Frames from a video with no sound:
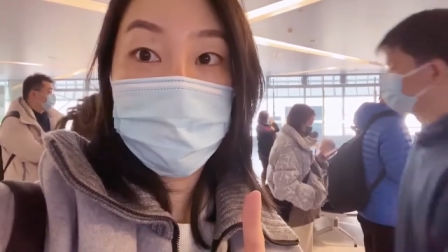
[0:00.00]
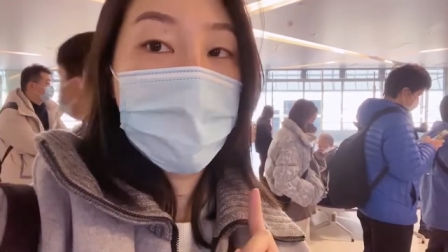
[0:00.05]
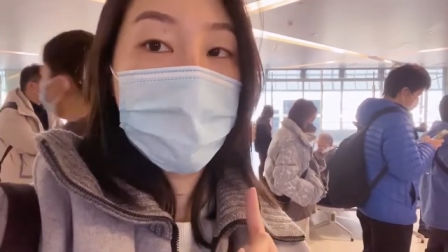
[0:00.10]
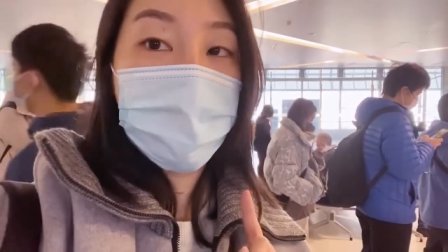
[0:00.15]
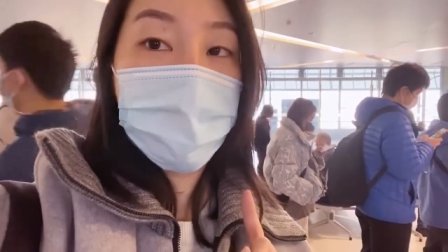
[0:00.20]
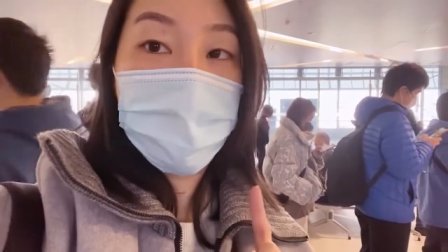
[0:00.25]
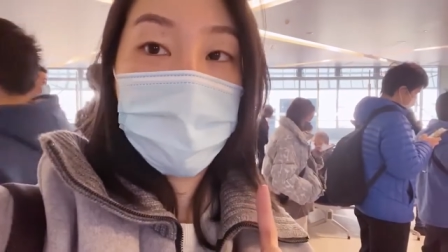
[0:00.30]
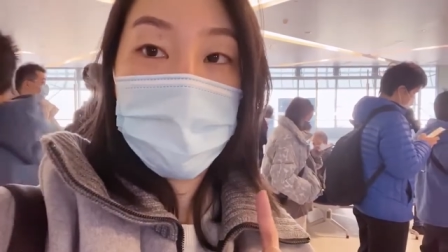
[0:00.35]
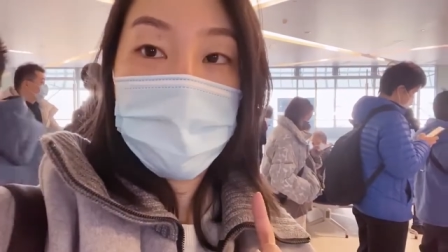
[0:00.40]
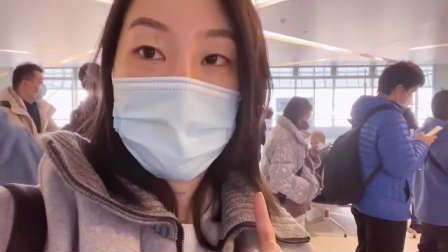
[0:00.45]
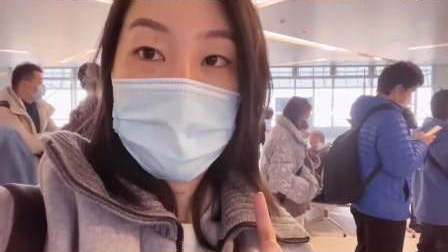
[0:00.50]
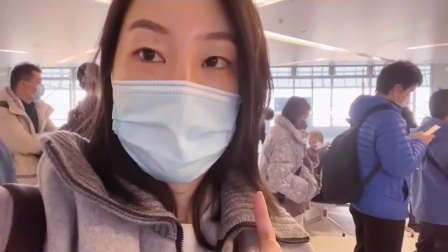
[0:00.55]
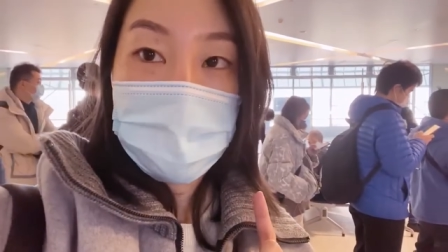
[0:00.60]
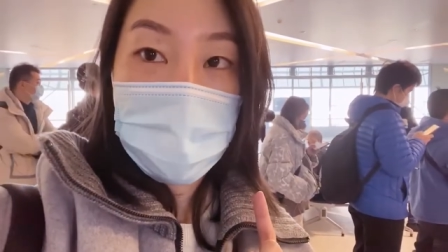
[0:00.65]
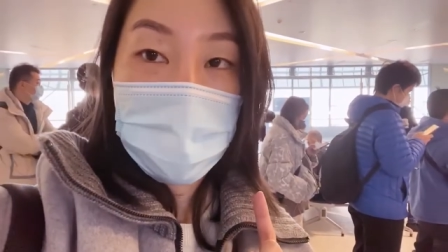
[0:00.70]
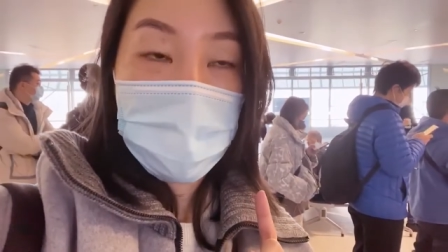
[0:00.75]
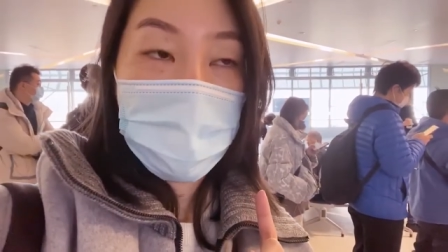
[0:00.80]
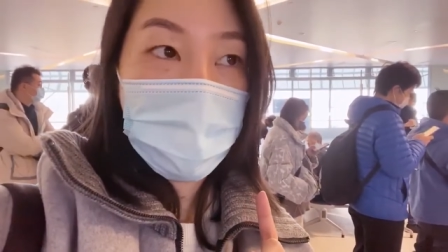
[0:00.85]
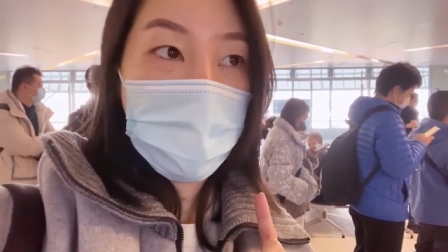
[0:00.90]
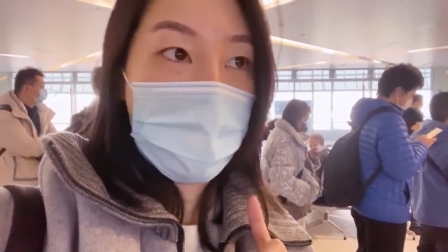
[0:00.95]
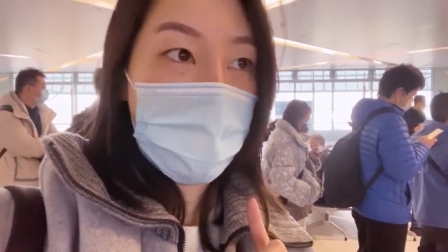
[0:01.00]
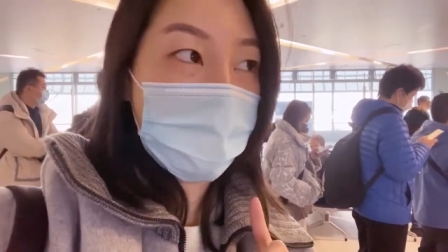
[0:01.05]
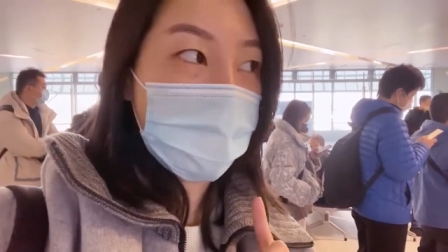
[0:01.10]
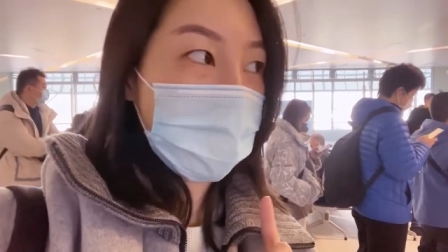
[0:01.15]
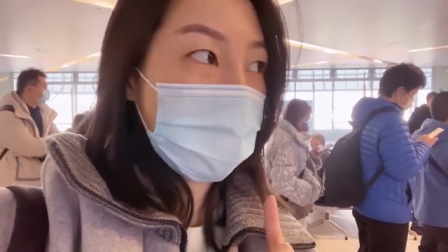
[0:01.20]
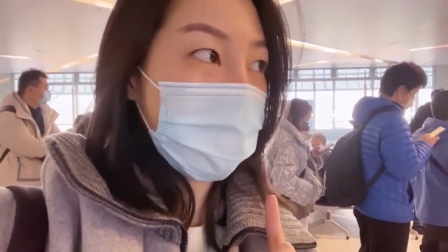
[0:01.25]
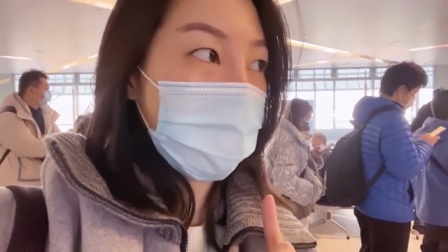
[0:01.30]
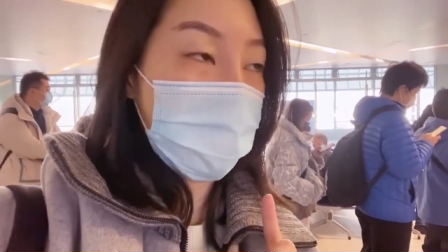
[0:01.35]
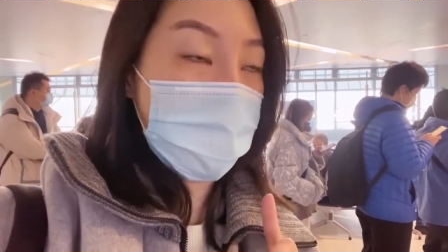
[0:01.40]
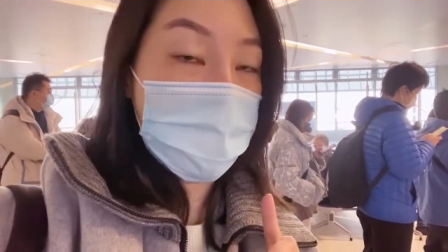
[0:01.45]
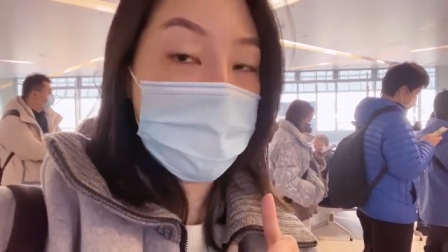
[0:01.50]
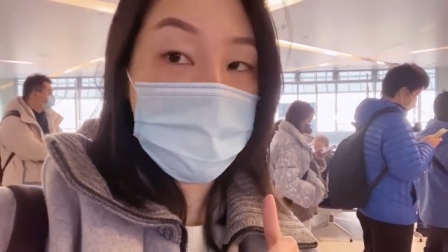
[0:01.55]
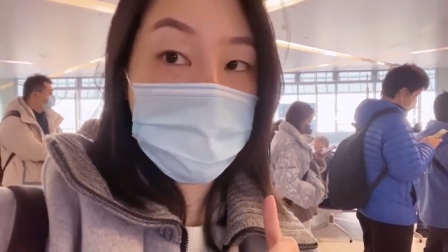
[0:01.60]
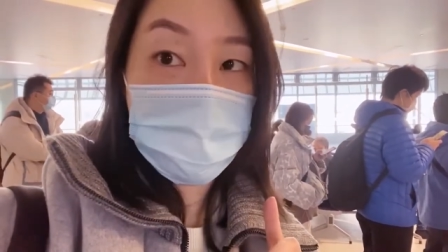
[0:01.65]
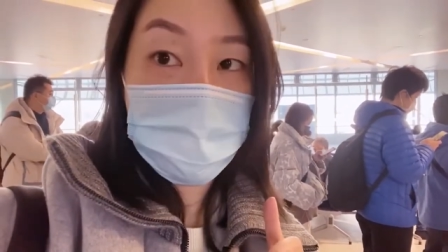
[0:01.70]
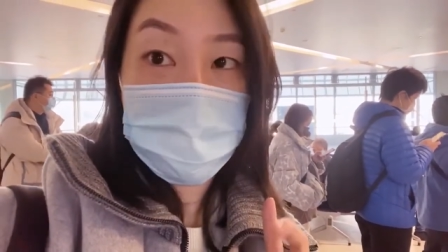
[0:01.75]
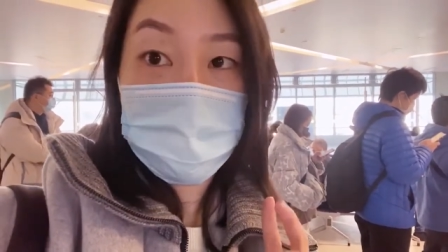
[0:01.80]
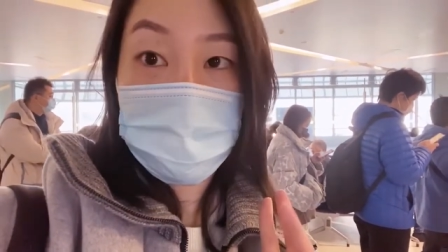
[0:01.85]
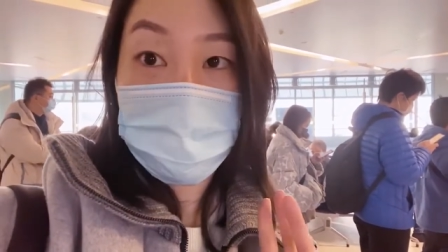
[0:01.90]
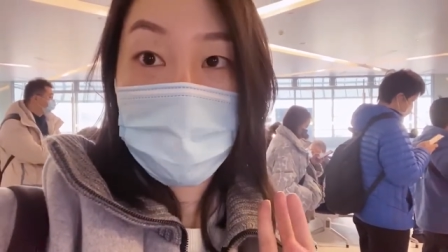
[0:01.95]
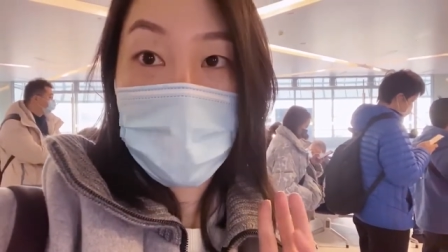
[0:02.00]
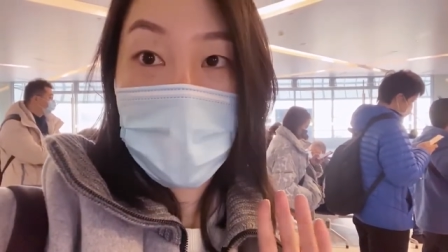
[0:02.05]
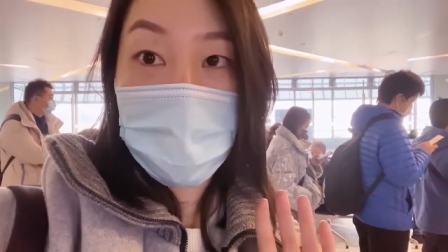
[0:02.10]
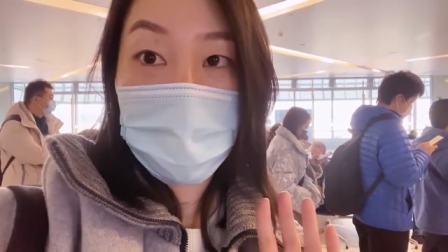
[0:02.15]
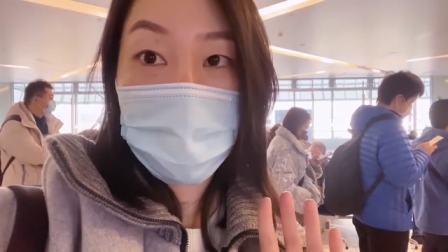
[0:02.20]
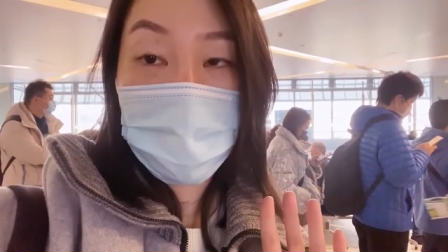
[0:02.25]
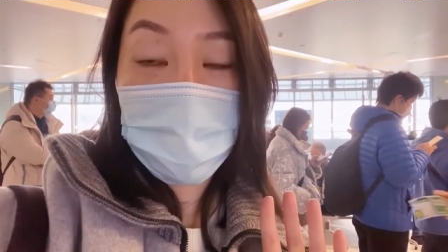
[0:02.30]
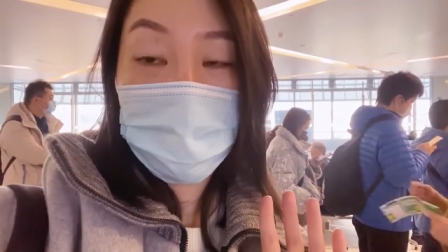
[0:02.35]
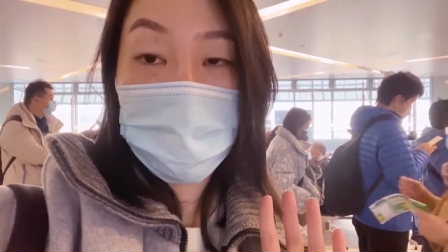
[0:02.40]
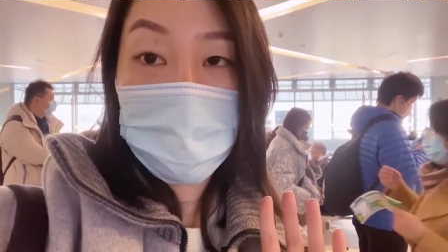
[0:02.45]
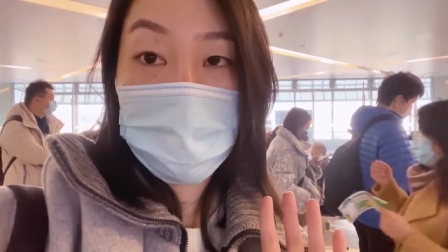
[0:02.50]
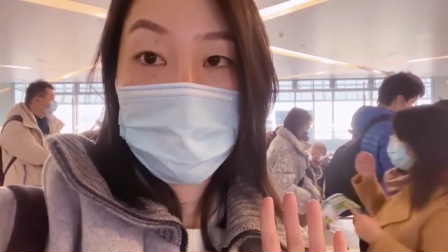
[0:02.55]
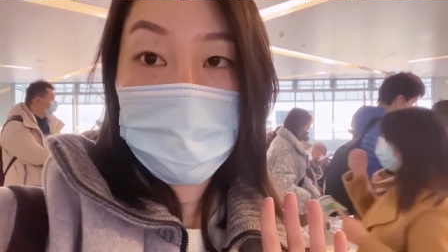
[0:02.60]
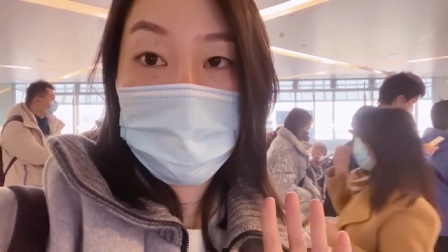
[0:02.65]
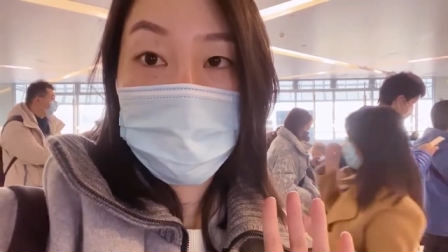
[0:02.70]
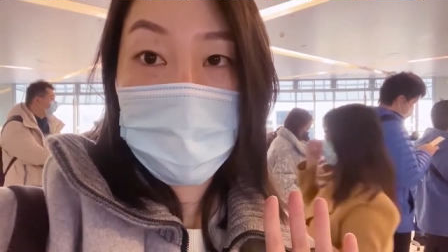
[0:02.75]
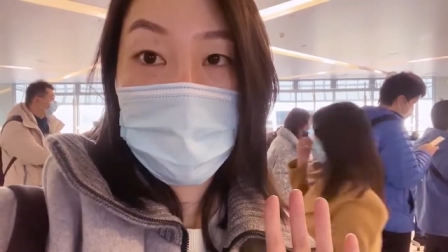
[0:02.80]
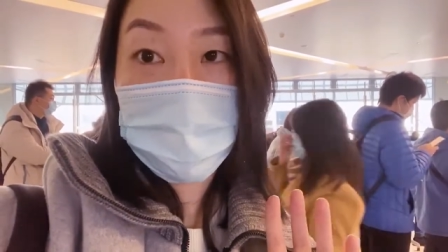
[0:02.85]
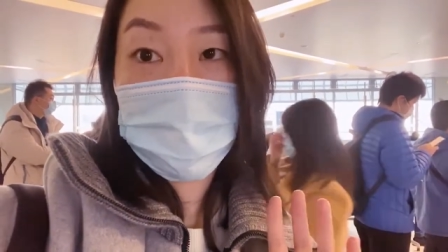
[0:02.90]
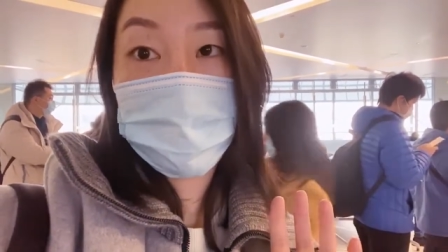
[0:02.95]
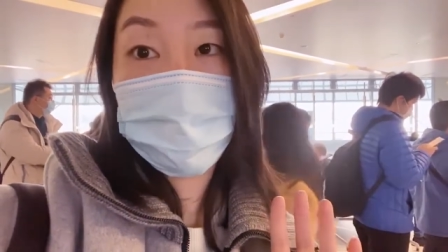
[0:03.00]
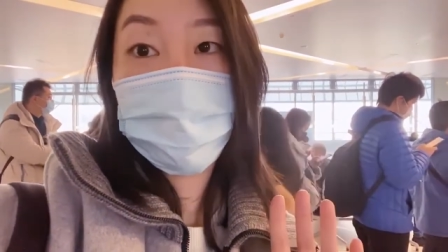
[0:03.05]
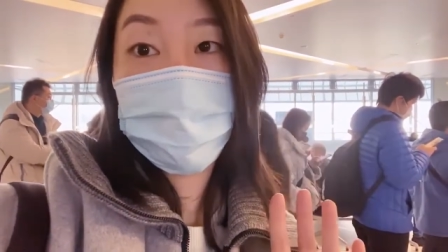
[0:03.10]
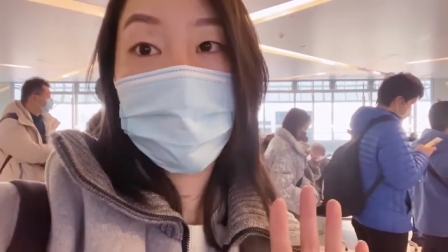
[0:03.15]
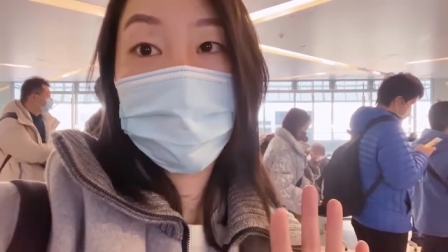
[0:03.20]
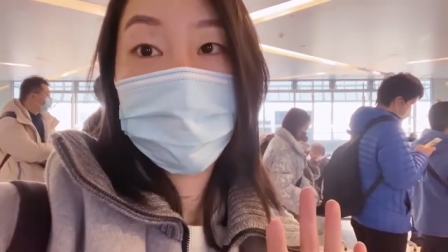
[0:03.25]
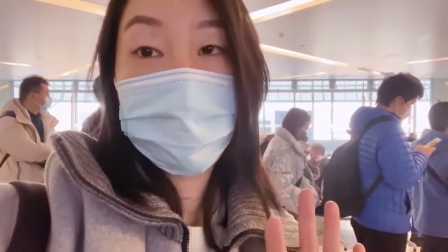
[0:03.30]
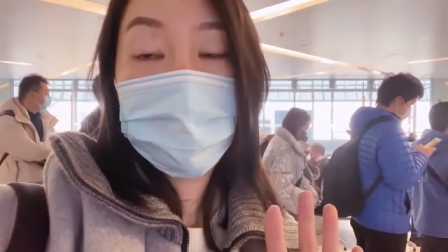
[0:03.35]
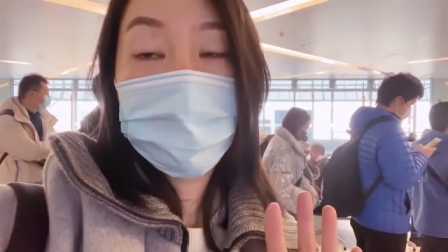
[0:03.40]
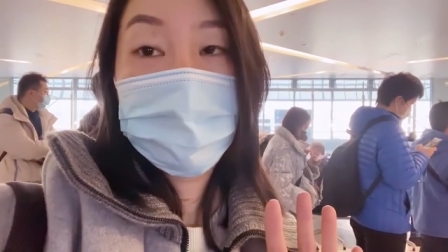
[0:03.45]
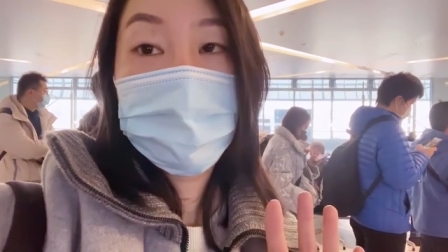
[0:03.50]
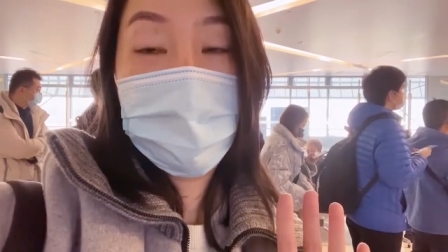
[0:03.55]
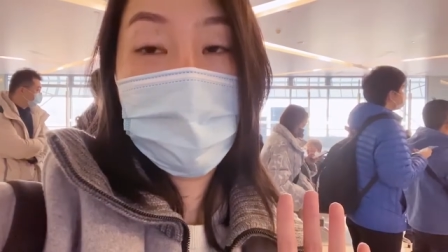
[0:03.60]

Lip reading: You always tell how good a place is by the quality of its bathroom.